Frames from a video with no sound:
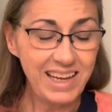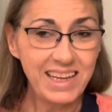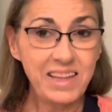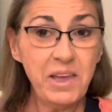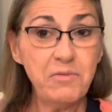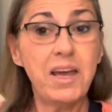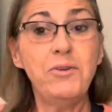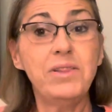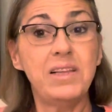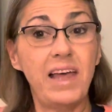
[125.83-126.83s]
he left
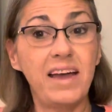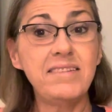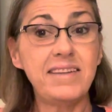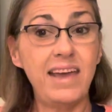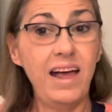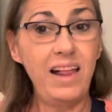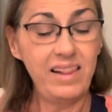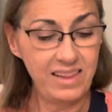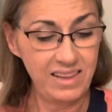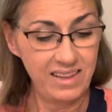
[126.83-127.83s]
out the last L,